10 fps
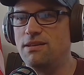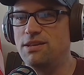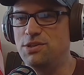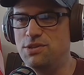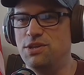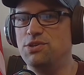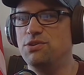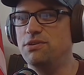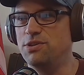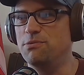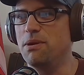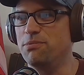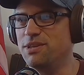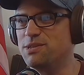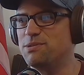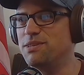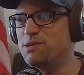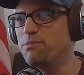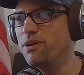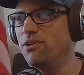do you remember
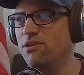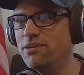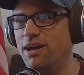this bill?